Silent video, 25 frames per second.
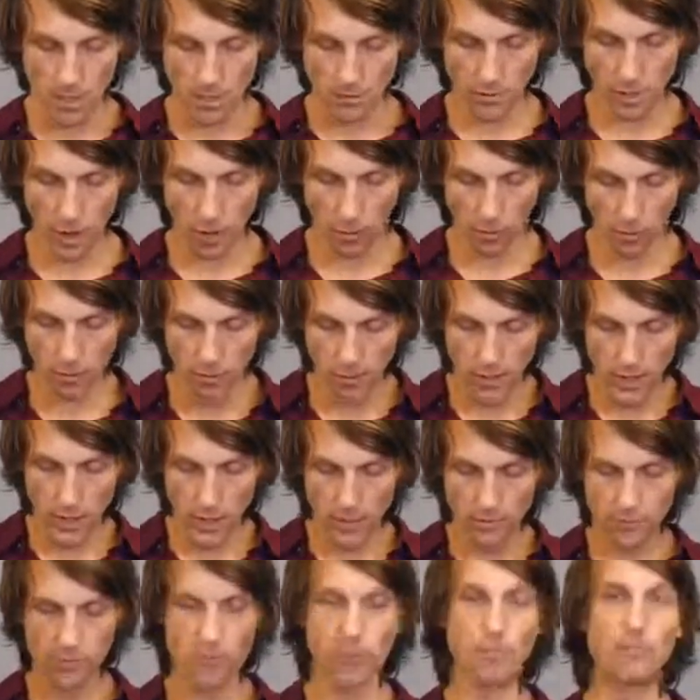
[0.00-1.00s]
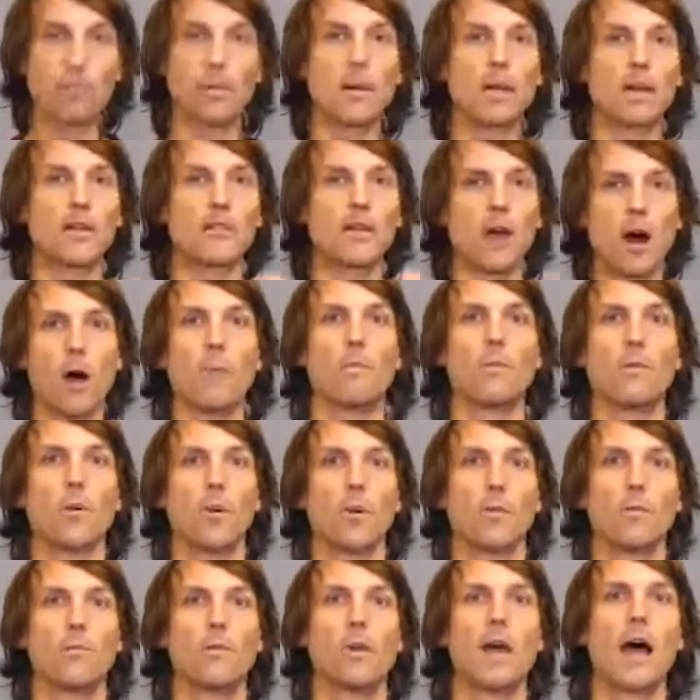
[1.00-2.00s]
So, simple
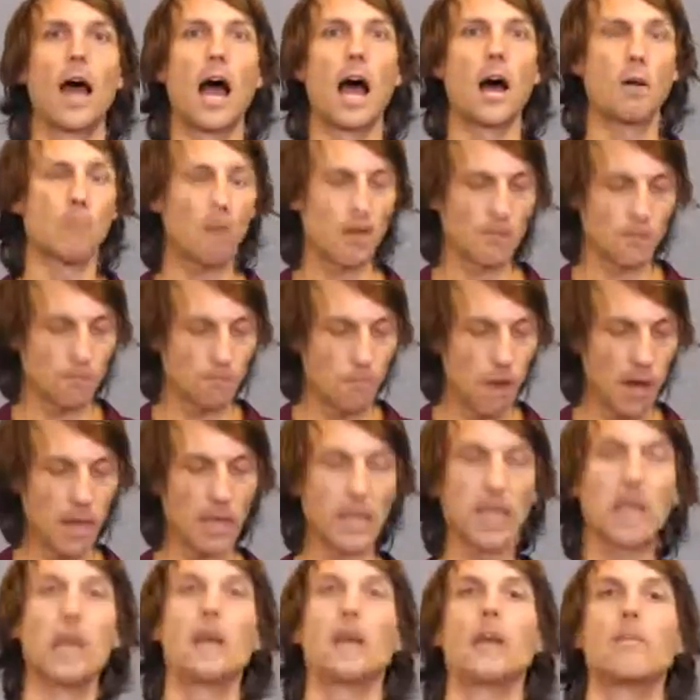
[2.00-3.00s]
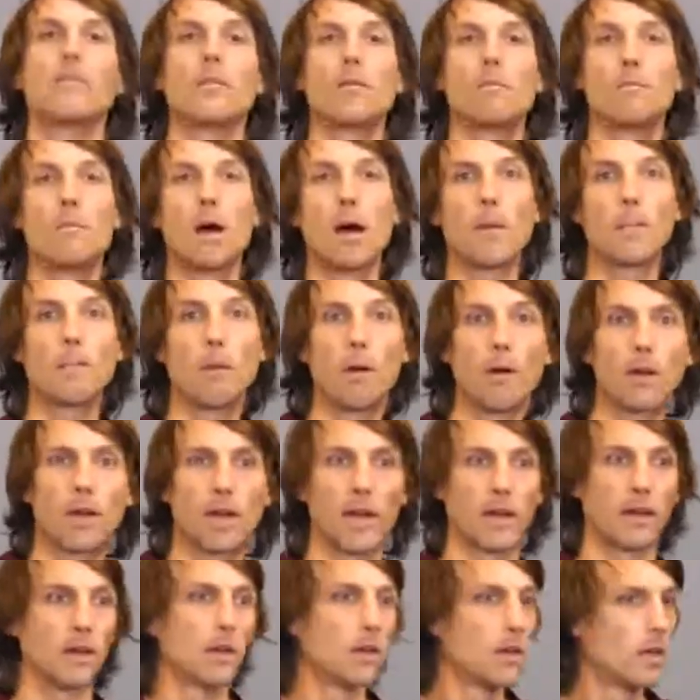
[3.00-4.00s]
example. How much money is in my
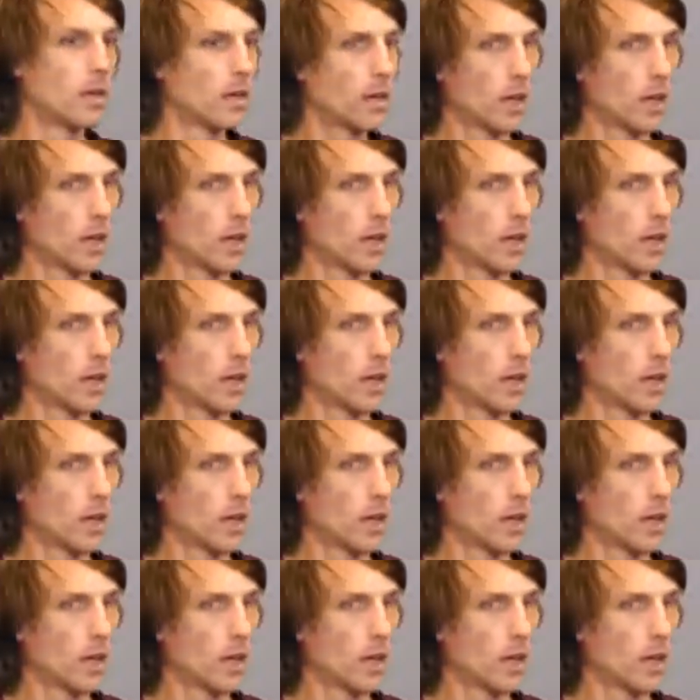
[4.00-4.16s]
pocket?